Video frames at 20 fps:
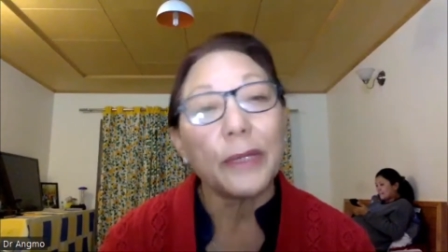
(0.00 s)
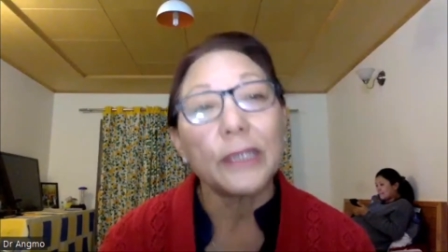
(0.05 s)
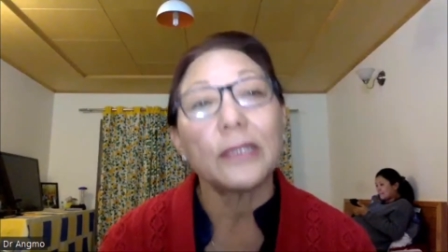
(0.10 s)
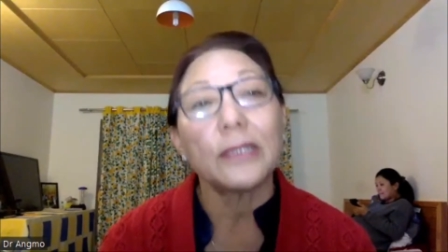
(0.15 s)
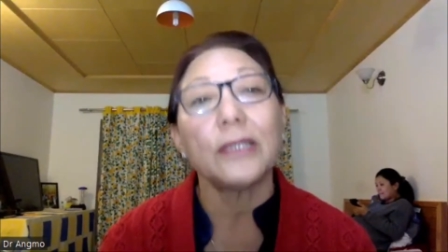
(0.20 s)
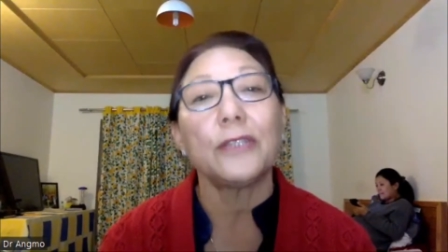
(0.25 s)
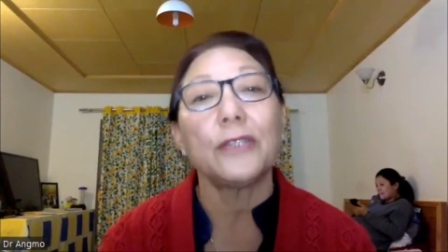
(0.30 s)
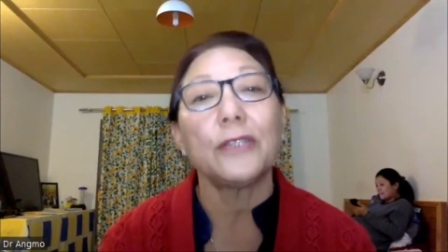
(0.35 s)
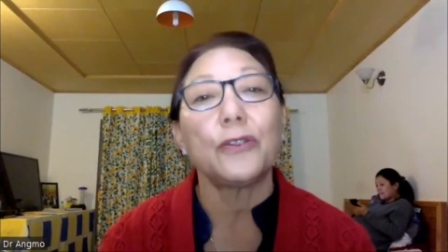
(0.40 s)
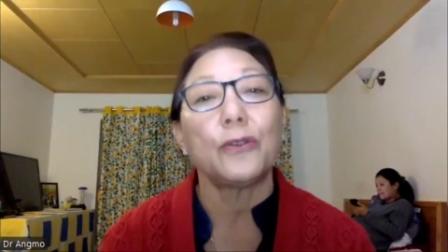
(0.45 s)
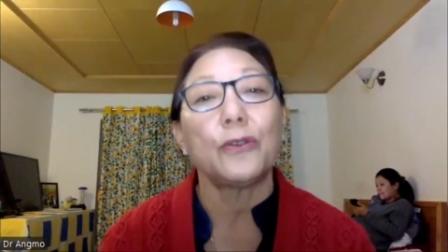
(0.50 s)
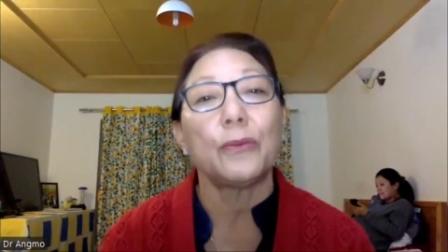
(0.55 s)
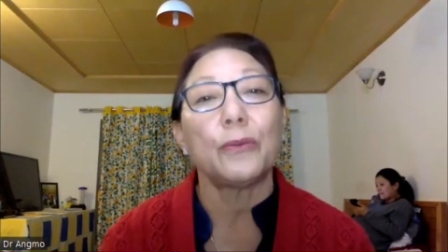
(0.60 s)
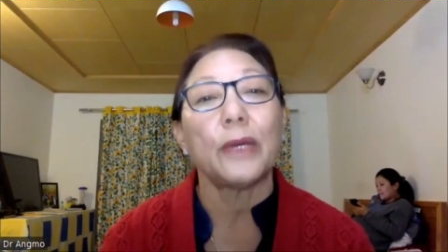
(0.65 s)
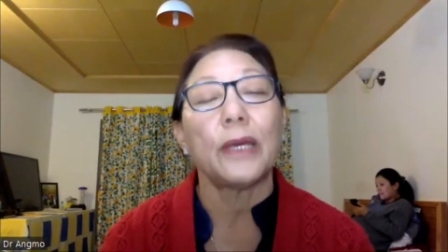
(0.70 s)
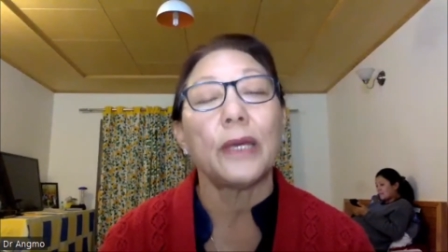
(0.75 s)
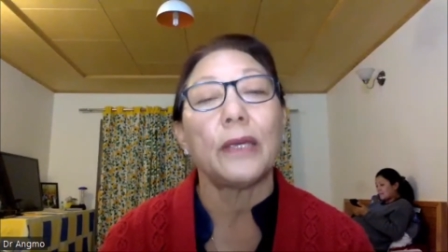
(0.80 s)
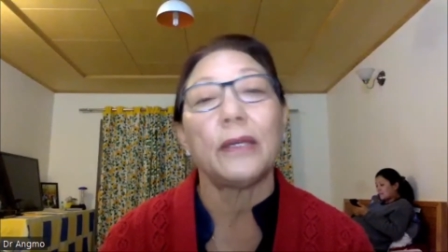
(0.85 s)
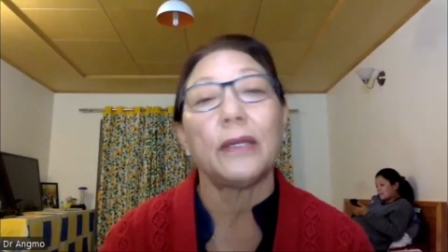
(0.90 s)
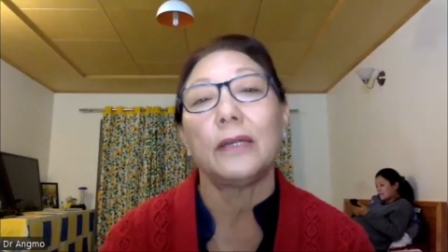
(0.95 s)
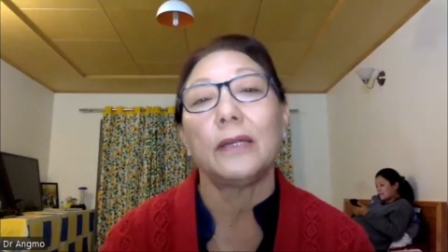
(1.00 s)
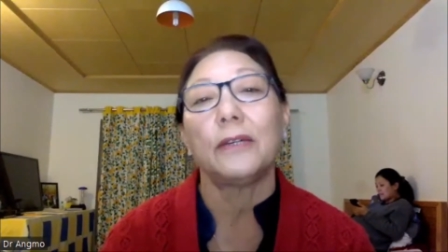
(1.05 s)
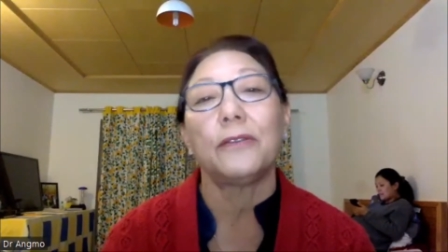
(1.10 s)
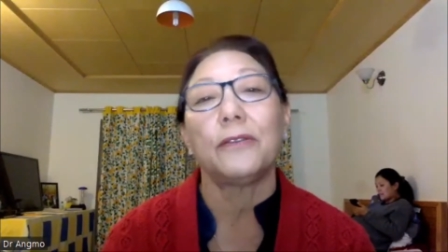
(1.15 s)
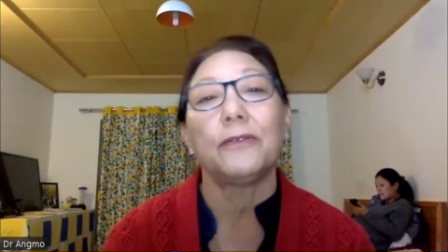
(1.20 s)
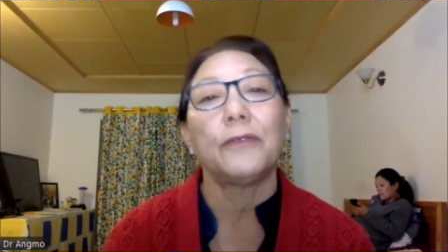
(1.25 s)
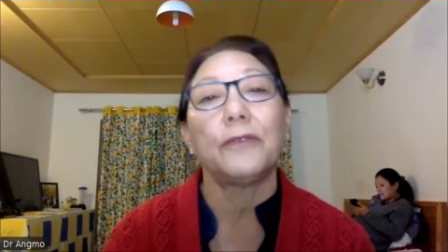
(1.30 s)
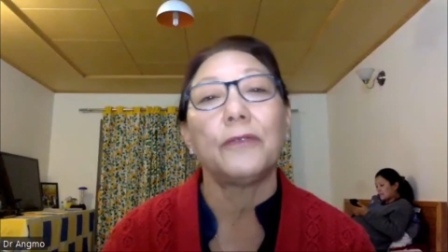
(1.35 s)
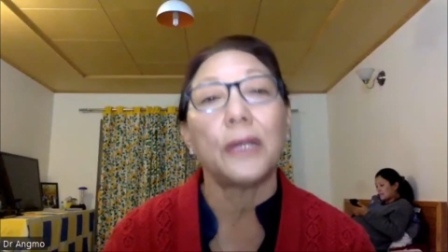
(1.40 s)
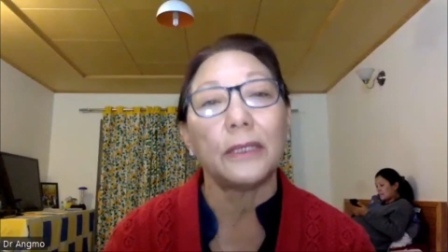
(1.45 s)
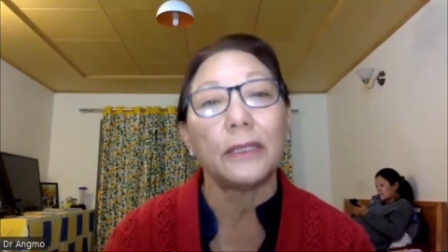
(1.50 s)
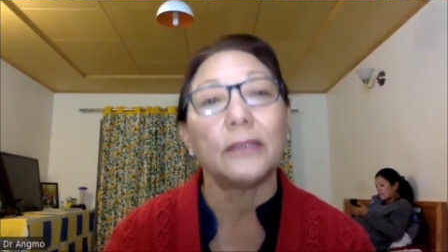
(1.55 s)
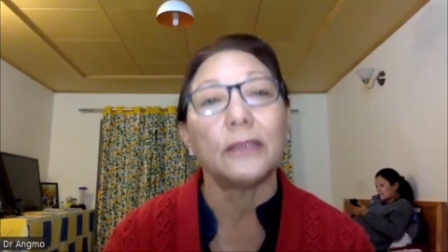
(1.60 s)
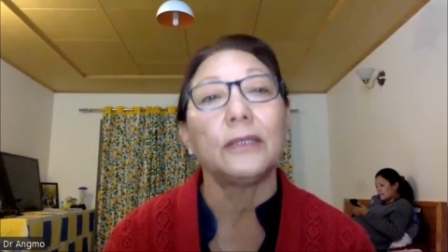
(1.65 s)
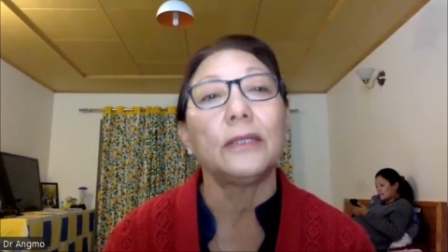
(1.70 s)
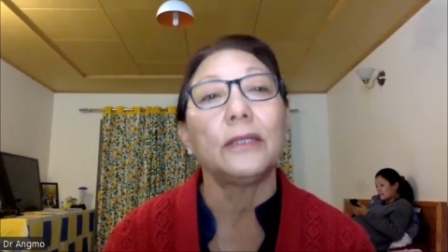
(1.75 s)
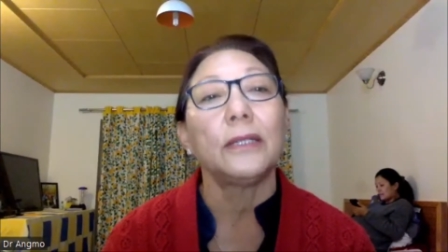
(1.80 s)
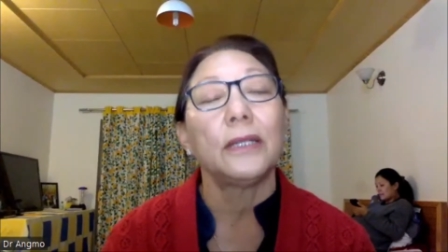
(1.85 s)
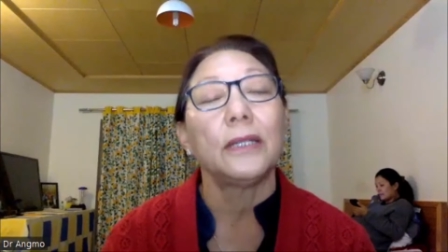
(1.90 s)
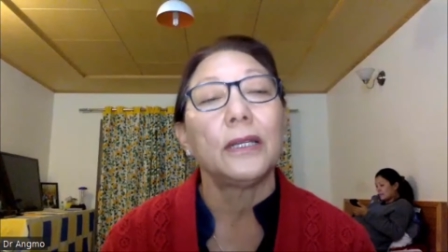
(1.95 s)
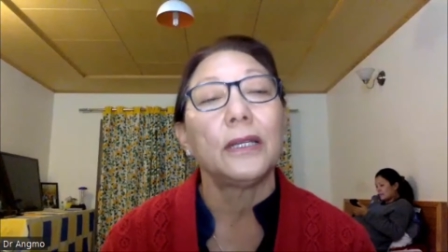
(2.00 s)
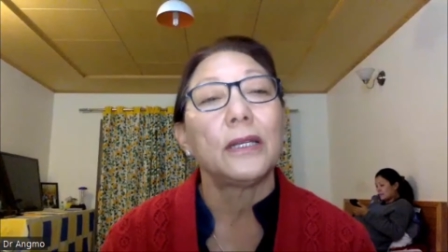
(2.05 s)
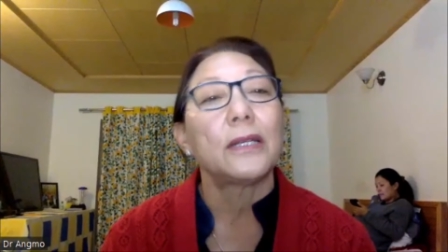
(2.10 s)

message to my father,